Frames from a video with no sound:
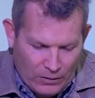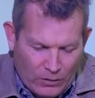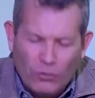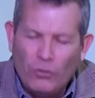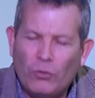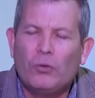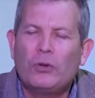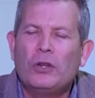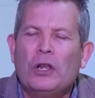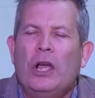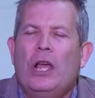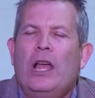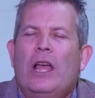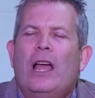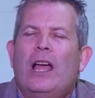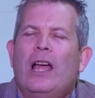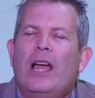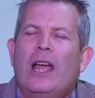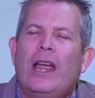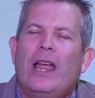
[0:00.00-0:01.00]
Lord,
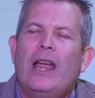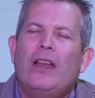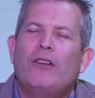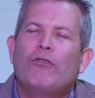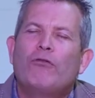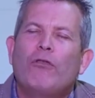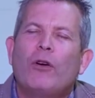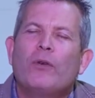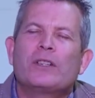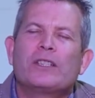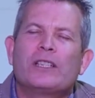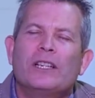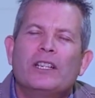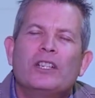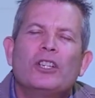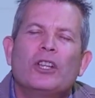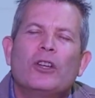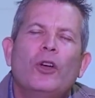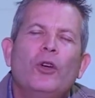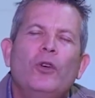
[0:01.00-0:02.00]
and grow us
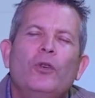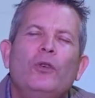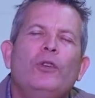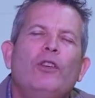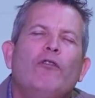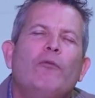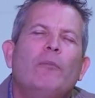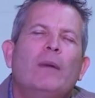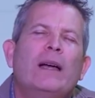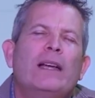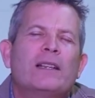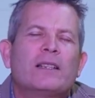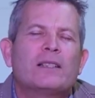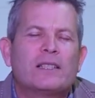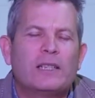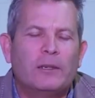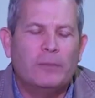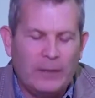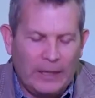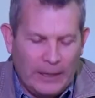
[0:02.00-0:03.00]
into who you've made us
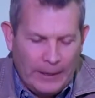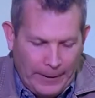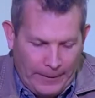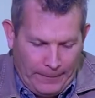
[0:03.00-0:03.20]
to be.